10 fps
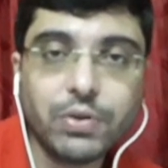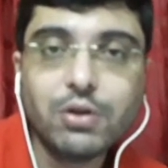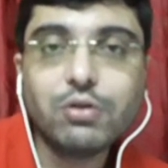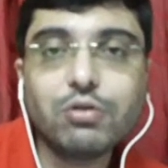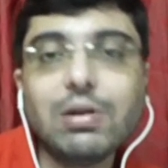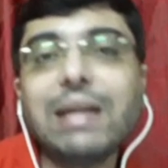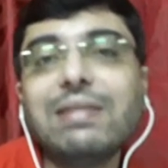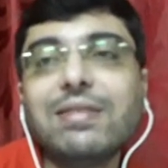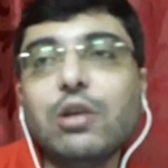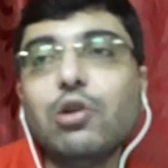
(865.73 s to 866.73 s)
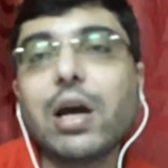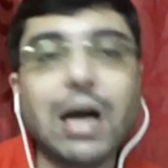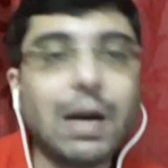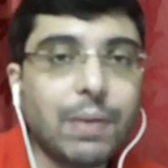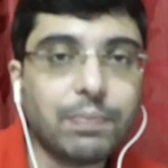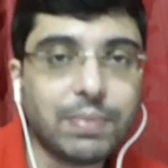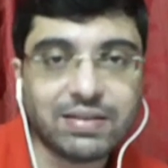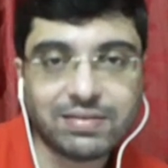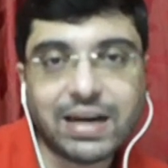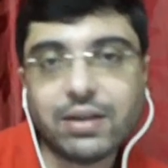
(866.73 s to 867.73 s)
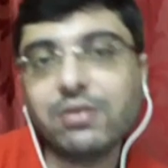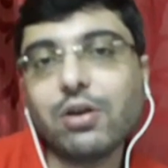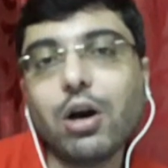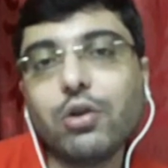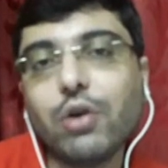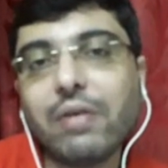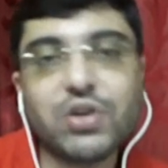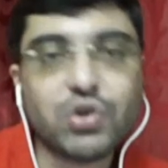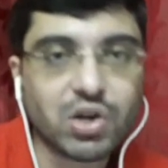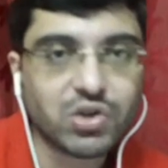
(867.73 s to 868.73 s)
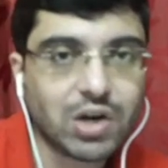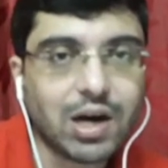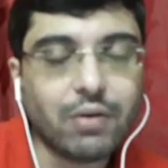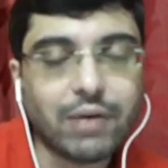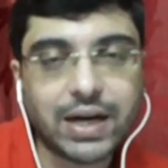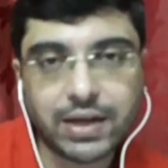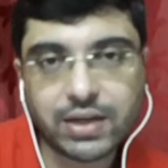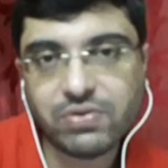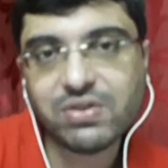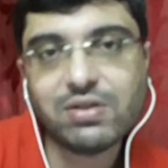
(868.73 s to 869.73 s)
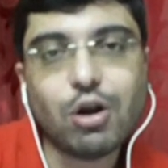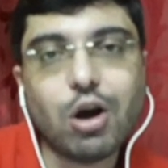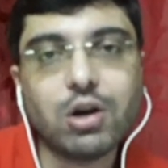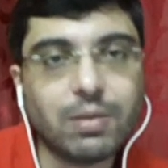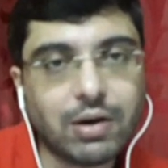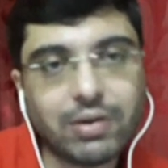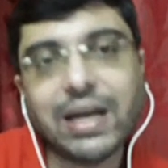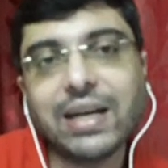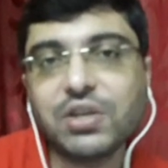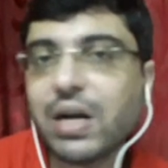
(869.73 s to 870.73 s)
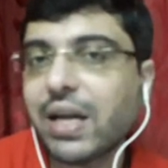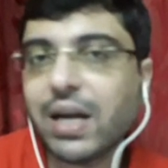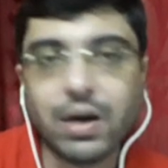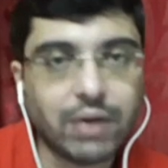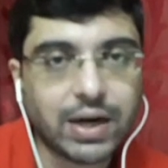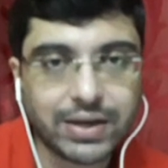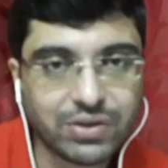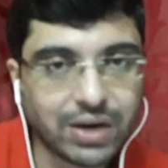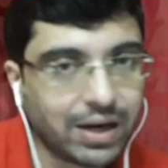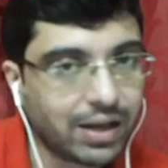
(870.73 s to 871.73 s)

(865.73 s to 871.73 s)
So let's say you are up a piece, that is, or you have a structural advantage which is a long-term advantage, that is static advantage, right?